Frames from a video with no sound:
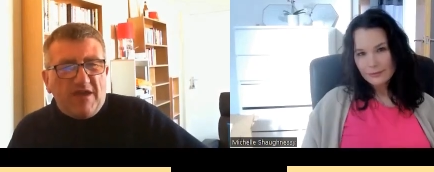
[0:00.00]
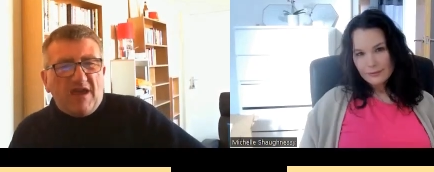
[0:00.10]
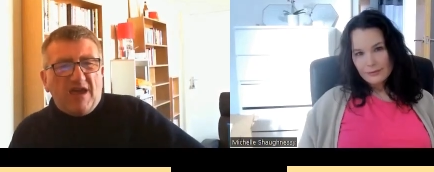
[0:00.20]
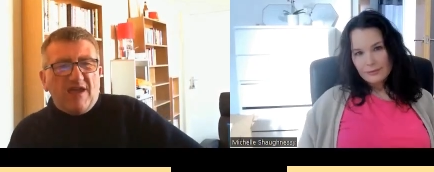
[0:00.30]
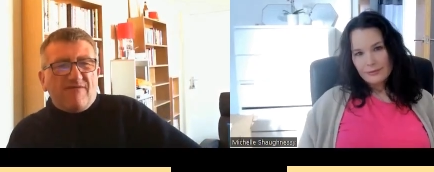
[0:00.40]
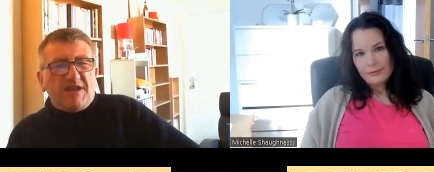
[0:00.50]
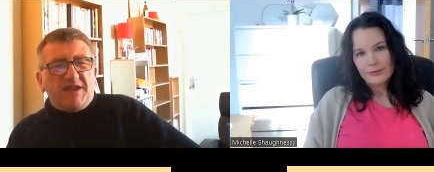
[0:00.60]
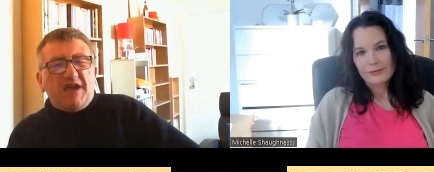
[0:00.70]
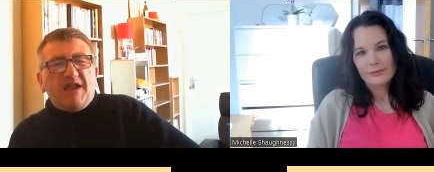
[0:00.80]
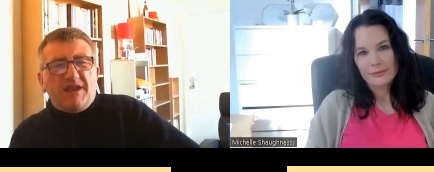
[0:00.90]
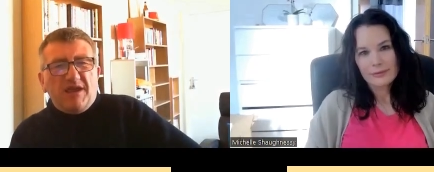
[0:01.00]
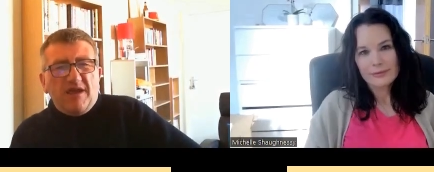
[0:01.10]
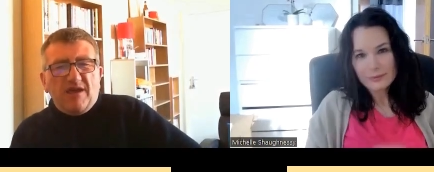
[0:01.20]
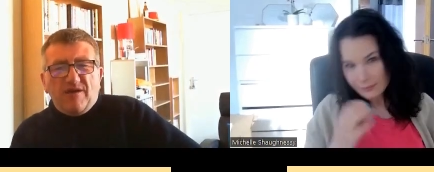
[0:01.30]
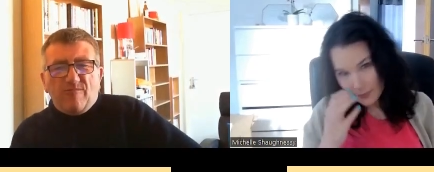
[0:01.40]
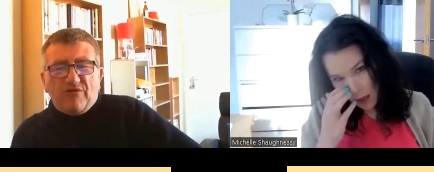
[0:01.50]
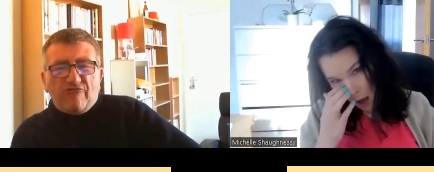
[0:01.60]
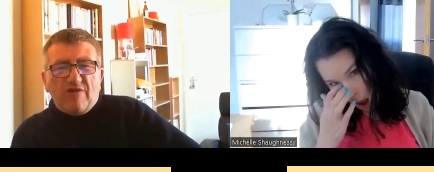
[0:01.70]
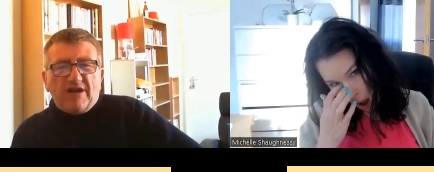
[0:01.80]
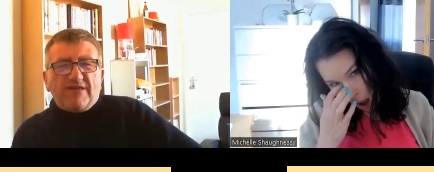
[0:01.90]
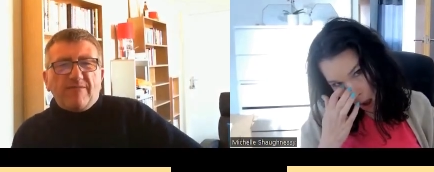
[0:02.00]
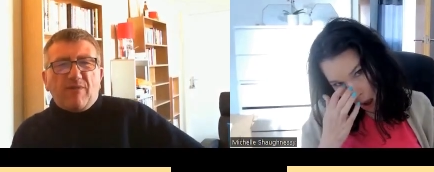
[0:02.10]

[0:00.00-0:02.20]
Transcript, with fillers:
Speaker 1: thing I ever did was write a